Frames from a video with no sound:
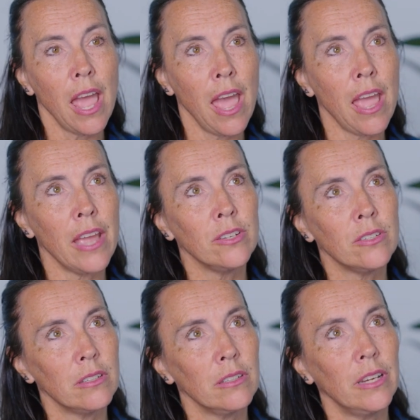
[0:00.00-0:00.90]

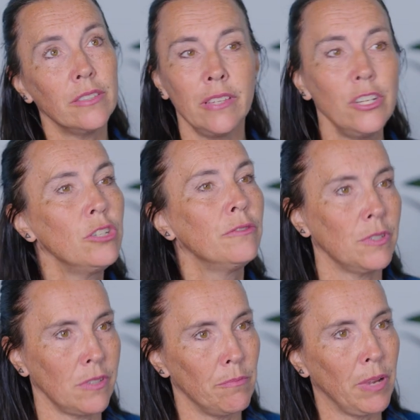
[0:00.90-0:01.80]
and essential for
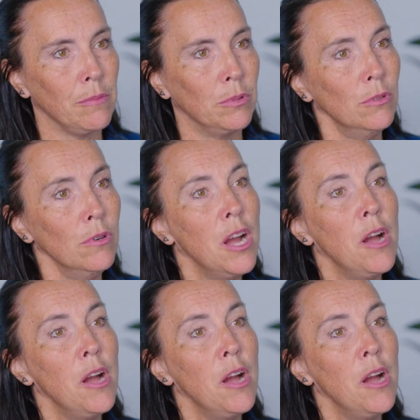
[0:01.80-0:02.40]
some people,